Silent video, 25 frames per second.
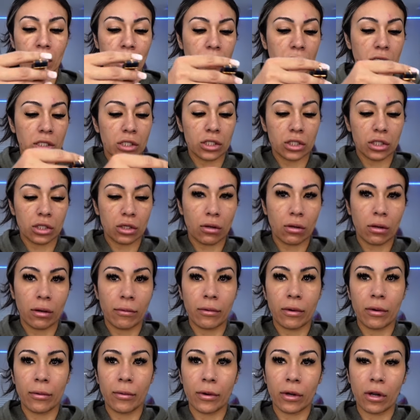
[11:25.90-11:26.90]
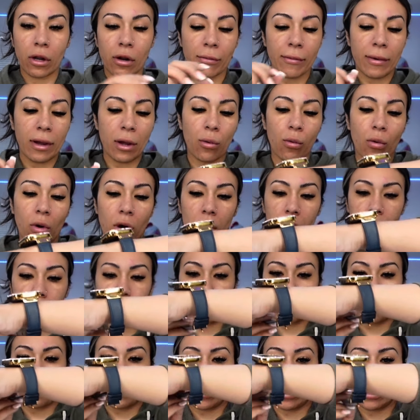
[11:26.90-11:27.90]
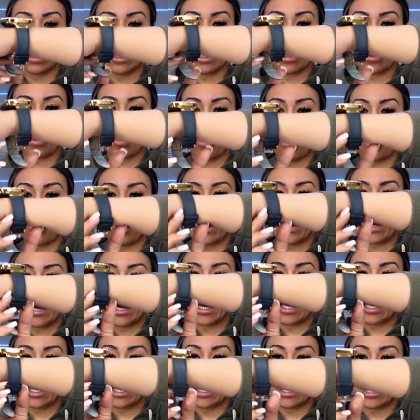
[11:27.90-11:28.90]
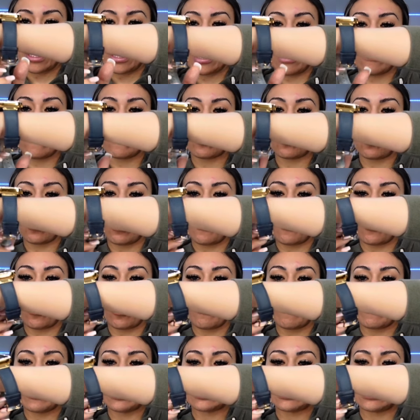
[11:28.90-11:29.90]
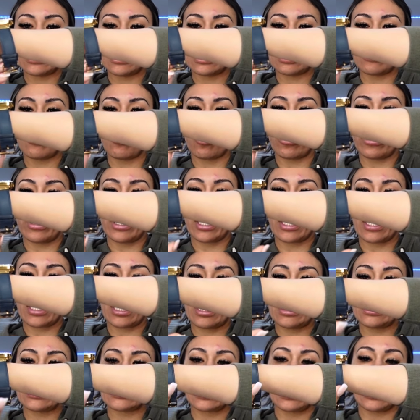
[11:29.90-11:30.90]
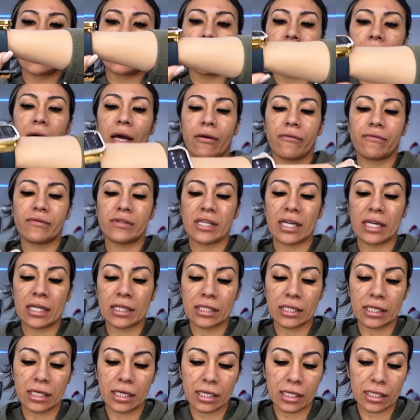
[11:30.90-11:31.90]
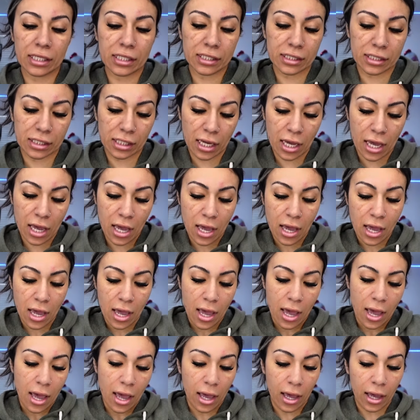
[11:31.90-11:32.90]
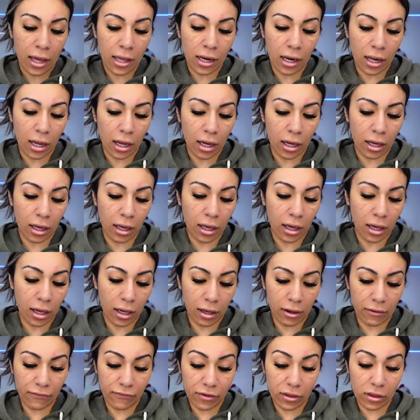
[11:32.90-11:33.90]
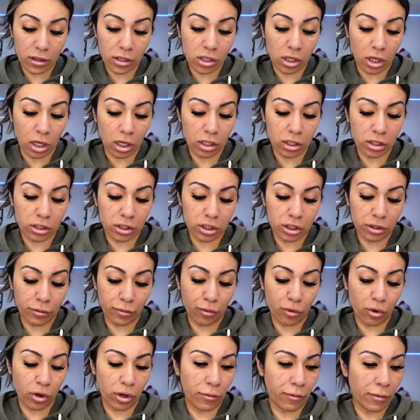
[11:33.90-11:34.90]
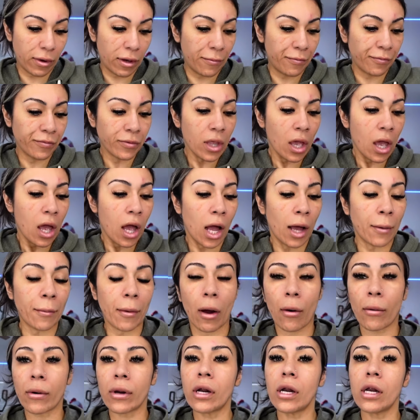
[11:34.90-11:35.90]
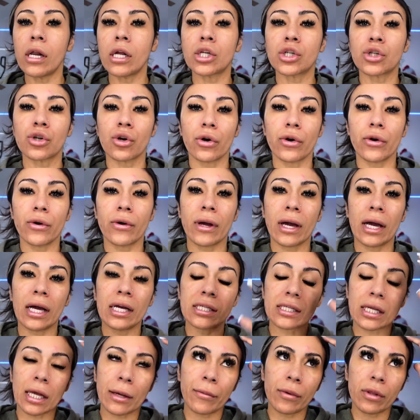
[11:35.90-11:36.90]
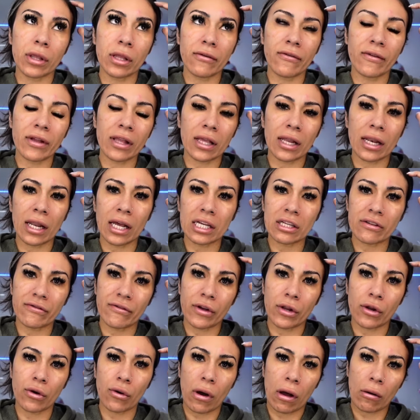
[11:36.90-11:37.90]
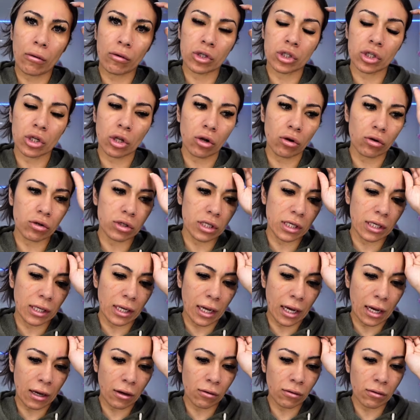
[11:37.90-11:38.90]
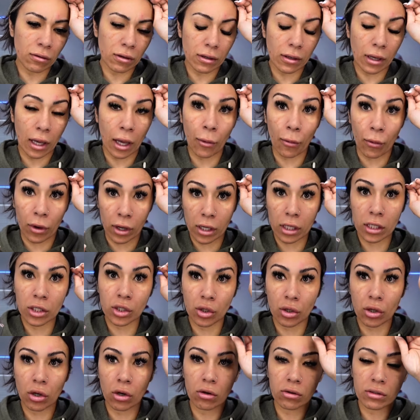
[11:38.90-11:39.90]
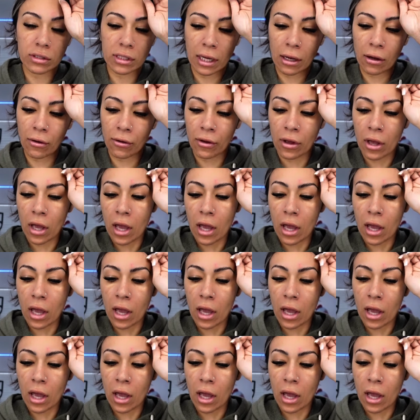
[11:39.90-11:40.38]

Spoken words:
So I'm gonna put on my watch really quick. I have two appointments this morning, guys. I have dentist and I have doctor's appointment. I wanted to show you guys, I believe in the last video I was closing out, I wanted to close out.